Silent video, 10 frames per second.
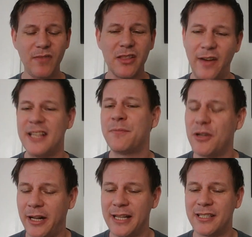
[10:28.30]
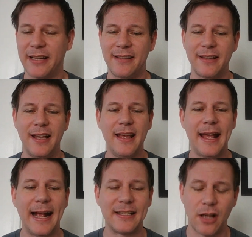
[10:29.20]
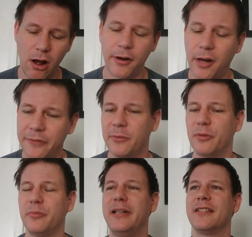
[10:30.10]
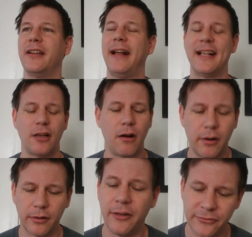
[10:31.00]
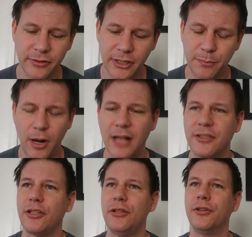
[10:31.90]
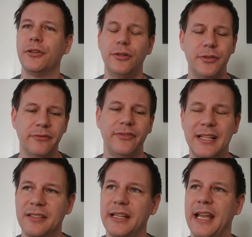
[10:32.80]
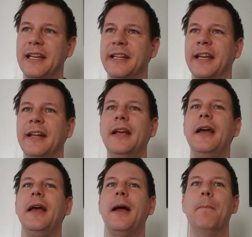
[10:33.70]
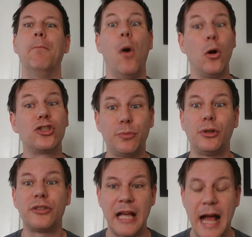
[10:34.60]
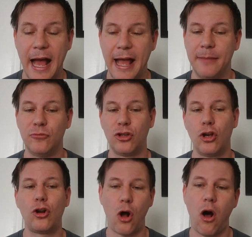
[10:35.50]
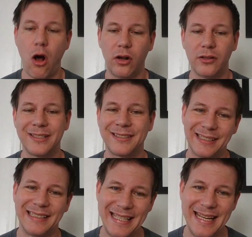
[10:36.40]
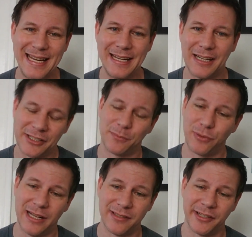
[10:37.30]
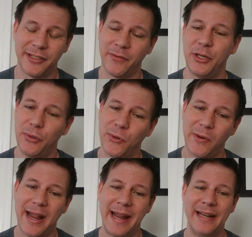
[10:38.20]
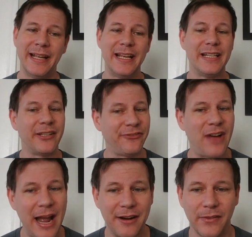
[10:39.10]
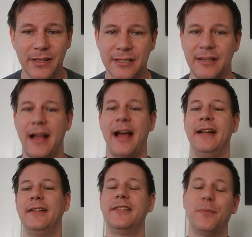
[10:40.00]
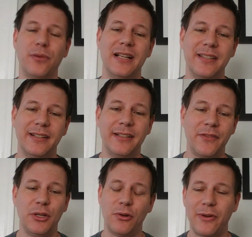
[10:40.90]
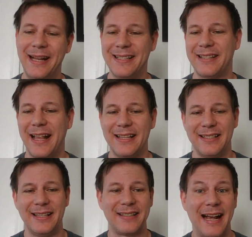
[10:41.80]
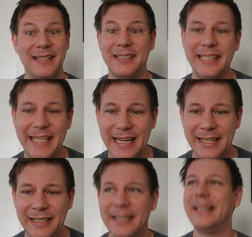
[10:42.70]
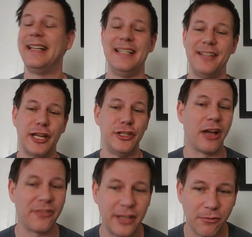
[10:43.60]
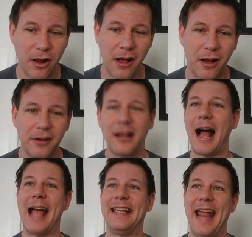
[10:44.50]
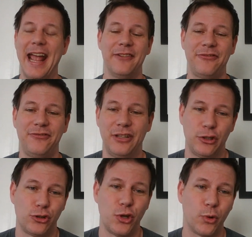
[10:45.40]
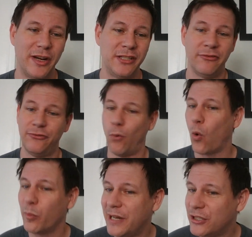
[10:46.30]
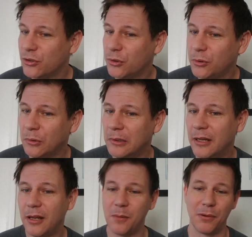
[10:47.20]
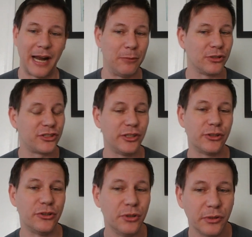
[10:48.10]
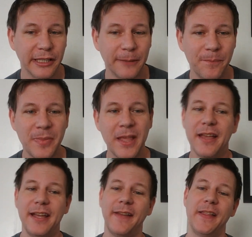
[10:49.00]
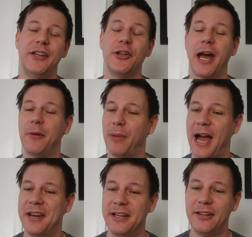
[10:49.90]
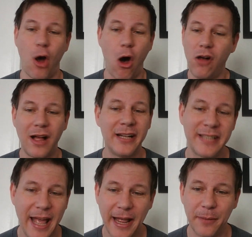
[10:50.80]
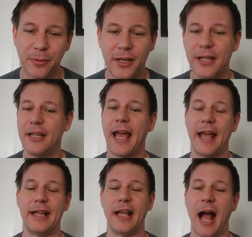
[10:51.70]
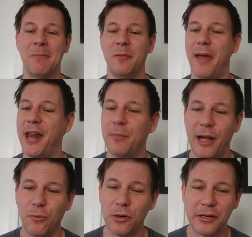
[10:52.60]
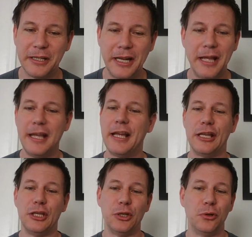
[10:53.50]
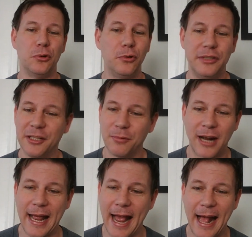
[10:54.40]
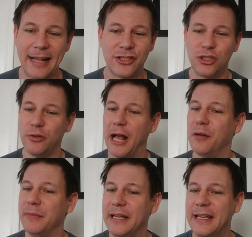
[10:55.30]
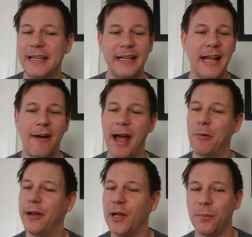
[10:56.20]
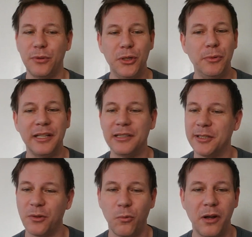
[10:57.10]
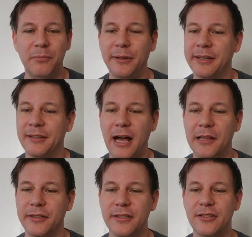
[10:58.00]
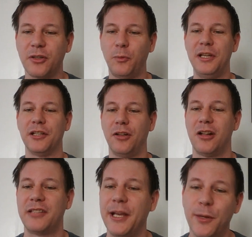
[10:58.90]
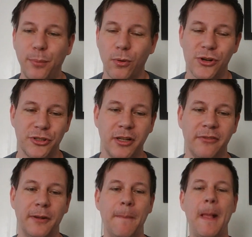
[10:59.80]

Vice President of the United States has a hard-on for Burmesa, has a hard-on for this prosecutor who's investigating it. Multiple times calls to lean on the president of the Ukraine to fire this guy. The president of the Ukraine says, this guy's clean. He's done nothing wrong. There's no reason for me to, but I will still do it. And then you got Biden all on tape. Hey, I'm a man of my word. You did what I asked. You helped me. And now I will help you and clear the $1 billion so we can all take a portion of it.